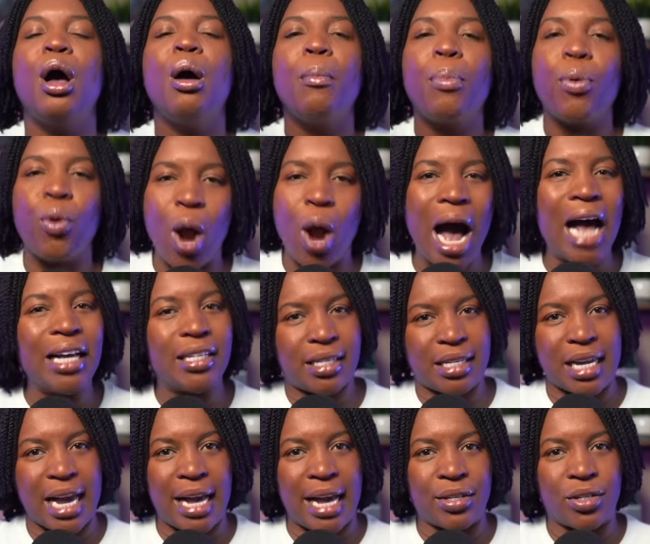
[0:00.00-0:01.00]

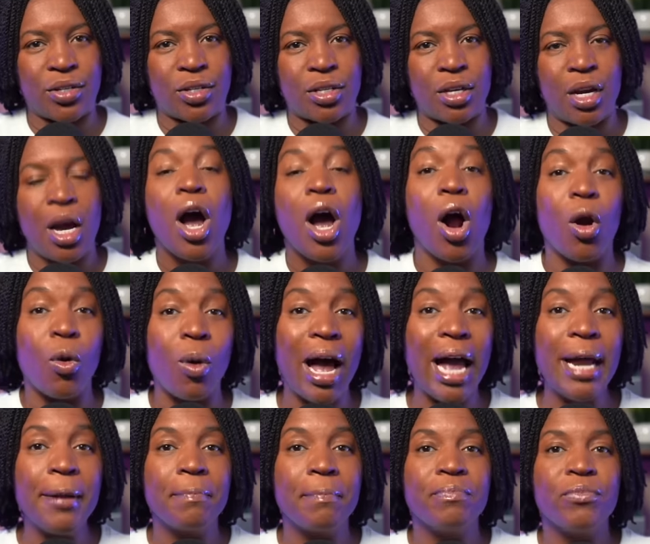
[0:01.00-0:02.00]
process. All
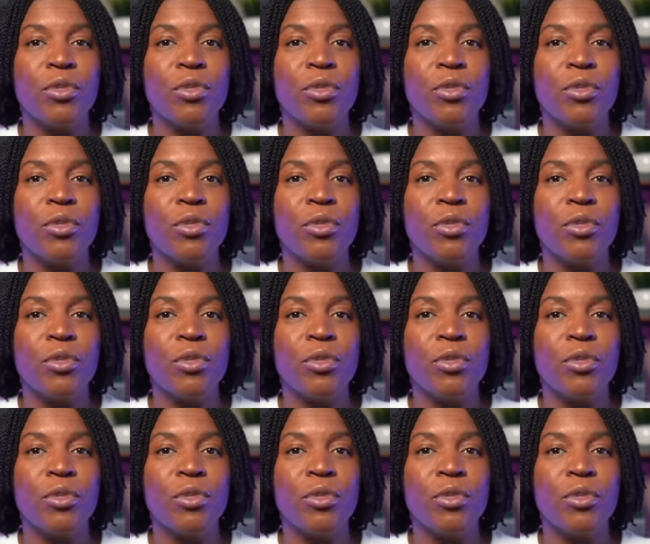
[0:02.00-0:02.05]
right?